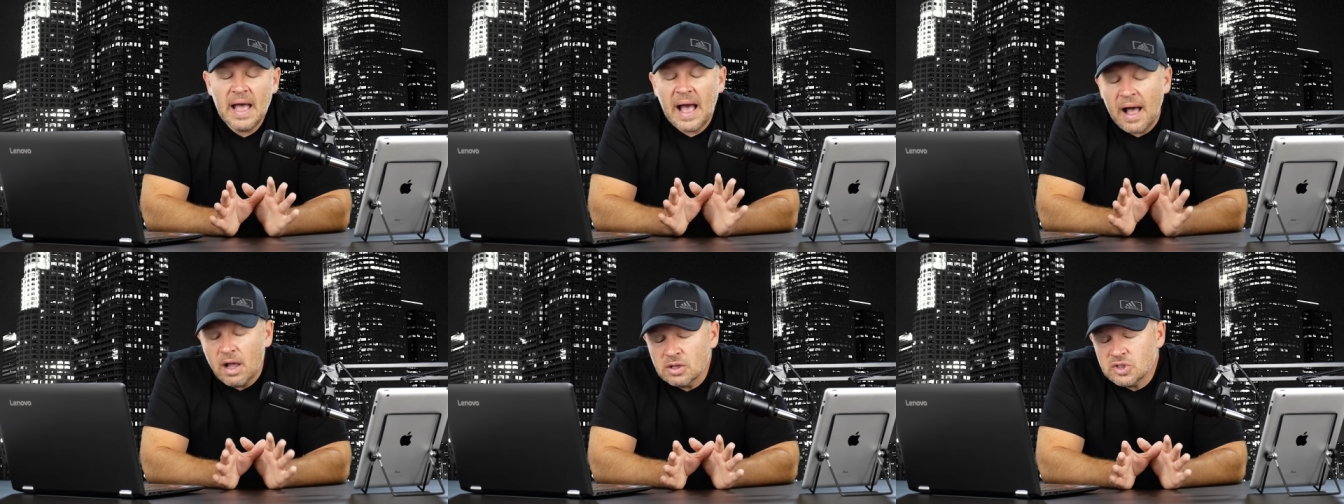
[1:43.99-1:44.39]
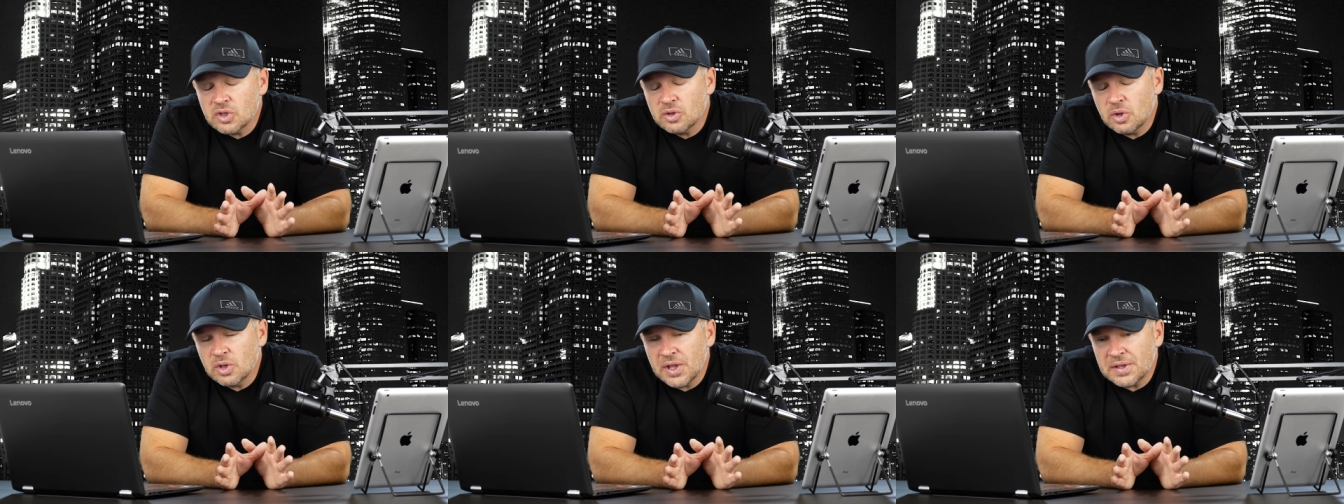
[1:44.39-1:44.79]
I
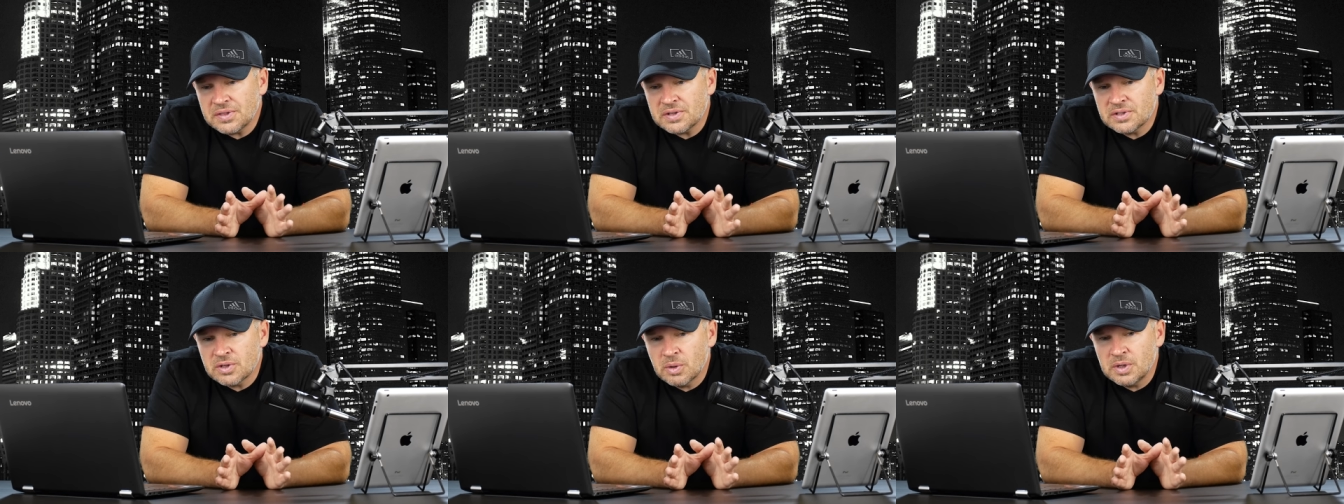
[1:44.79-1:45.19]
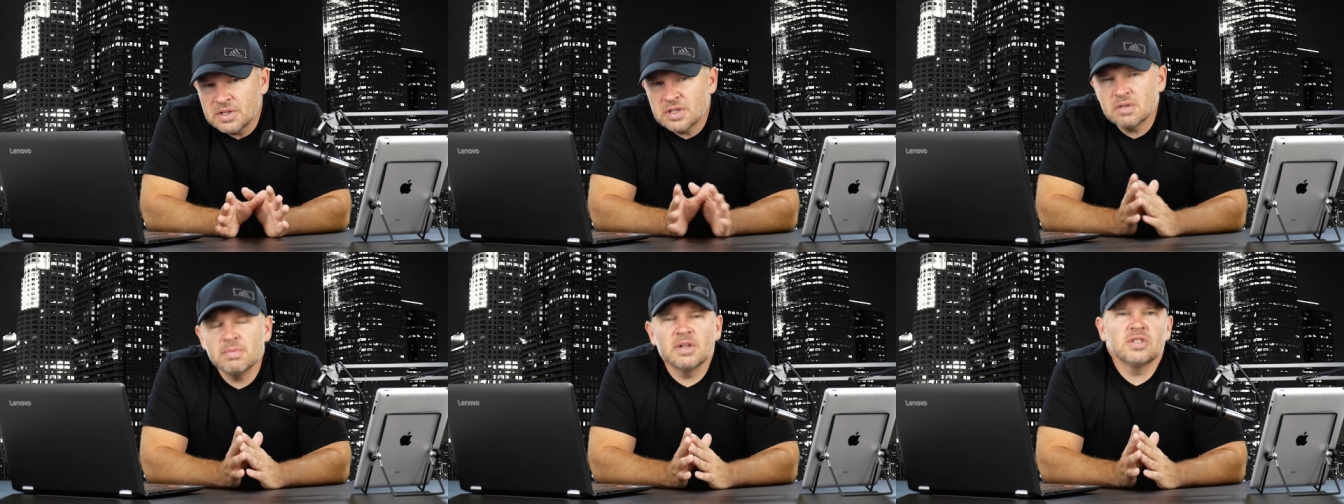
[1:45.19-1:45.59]
also don't like the
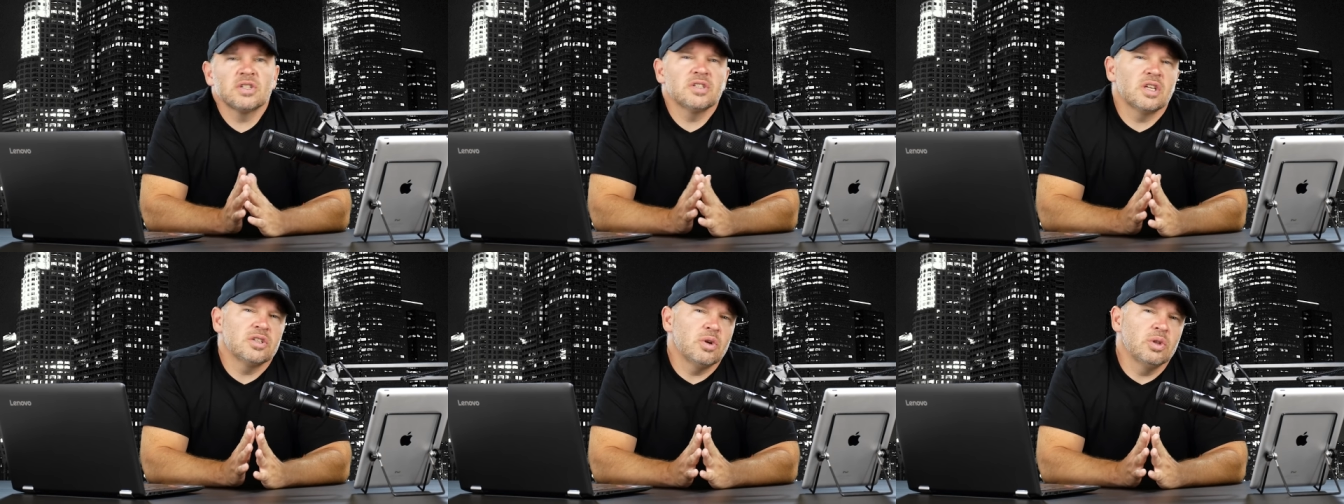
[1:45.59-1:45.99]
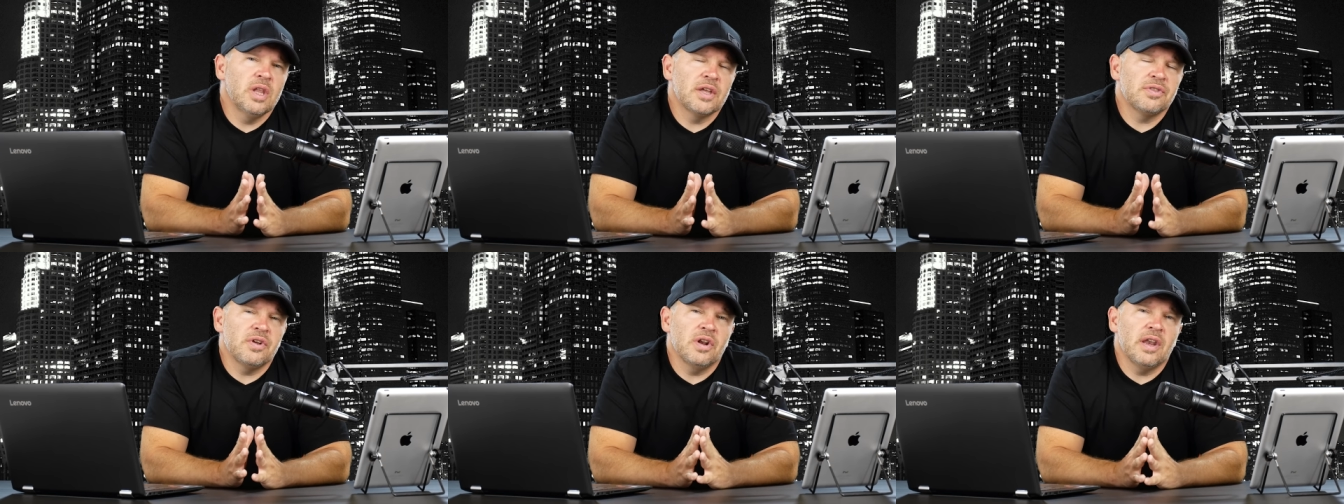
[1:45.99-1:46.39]
Sony's as much because I don't
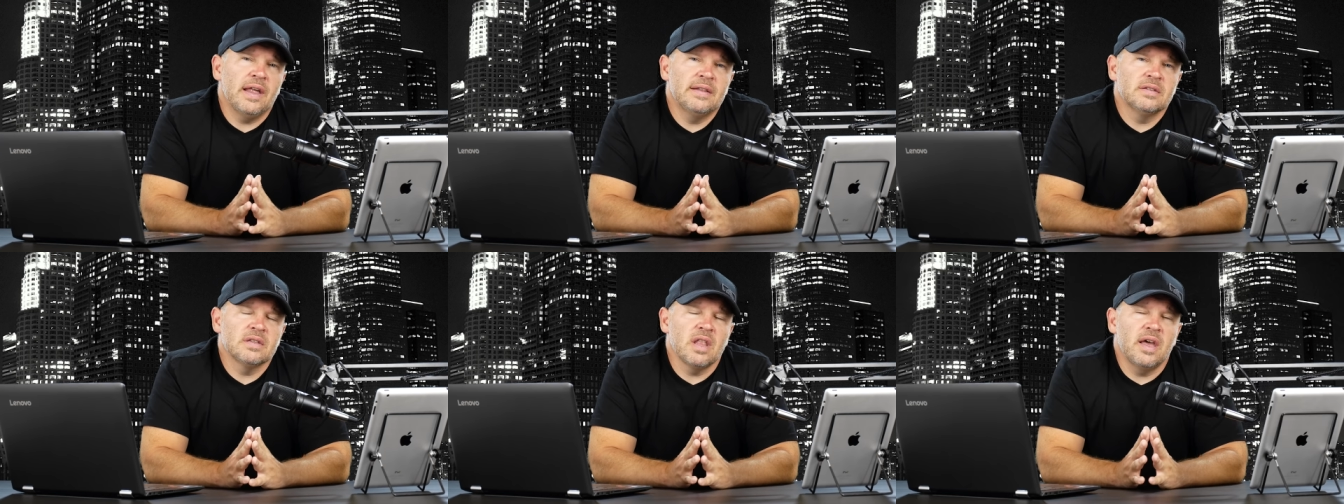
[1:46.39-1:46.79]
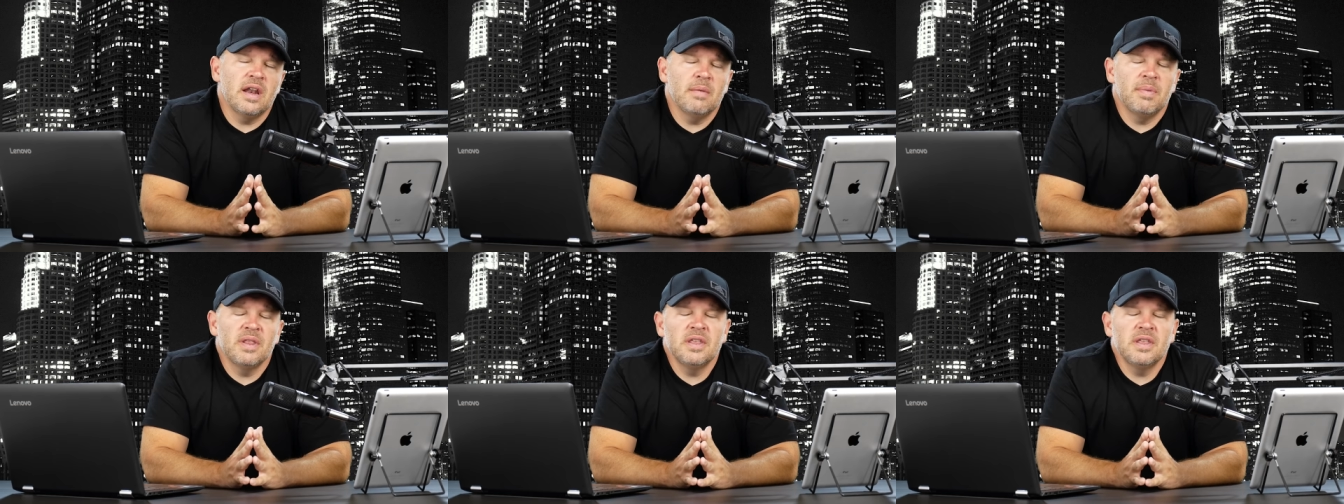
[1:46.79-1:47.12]
like their lens lineup.